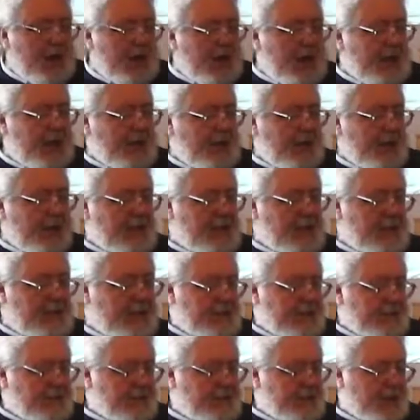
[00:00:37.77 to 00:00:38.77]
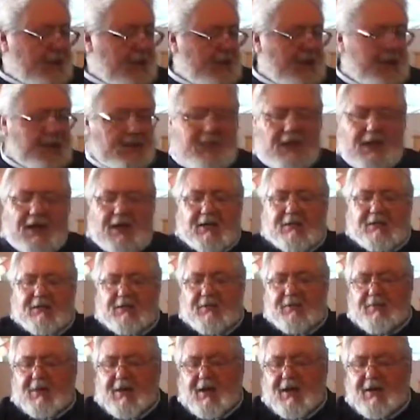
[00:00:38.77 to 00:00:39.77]
In this, he talks
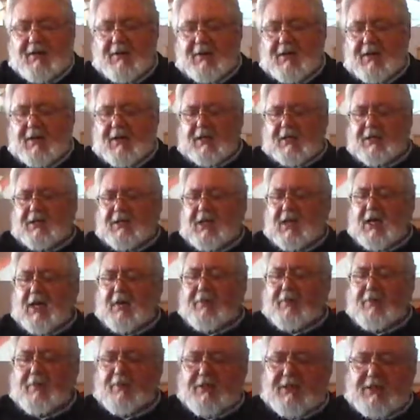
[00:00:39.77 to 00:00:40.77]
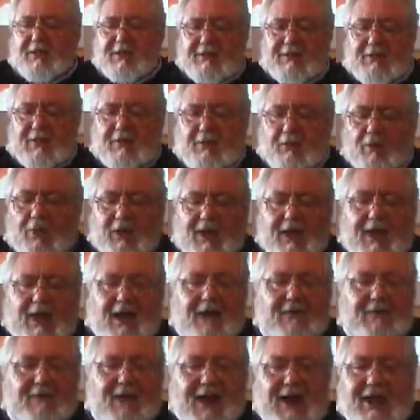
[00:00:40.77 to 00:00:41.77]
about temperaments, and what
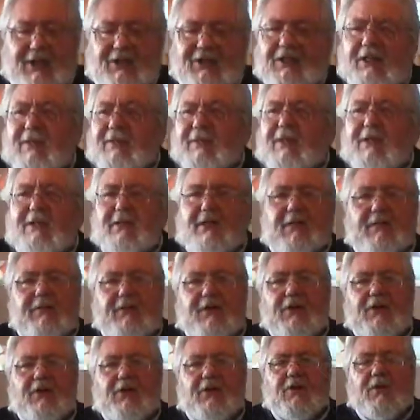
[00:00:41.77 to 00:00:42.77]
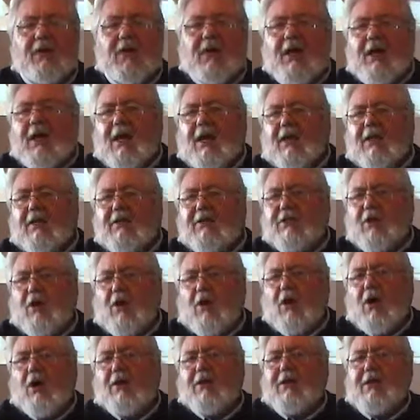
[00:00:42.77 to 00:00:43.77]
I've actually been giving you is
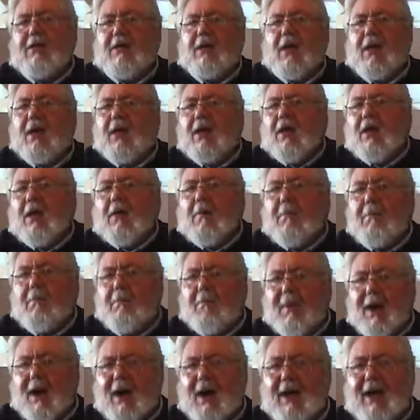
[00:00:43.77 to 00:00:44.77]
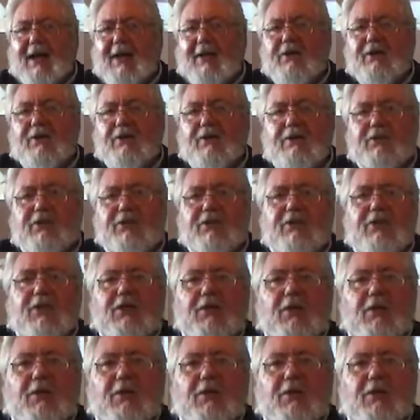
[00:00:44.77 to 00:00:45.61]
called the Myers-Briggs